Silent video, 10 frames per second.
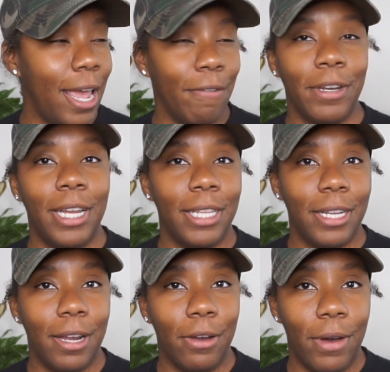every day
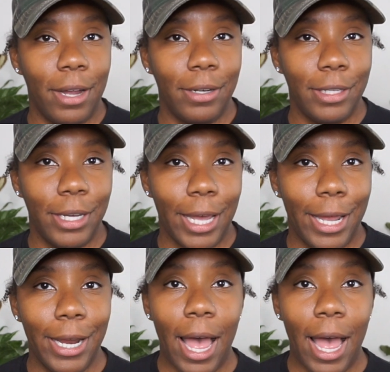that I go out and look at it,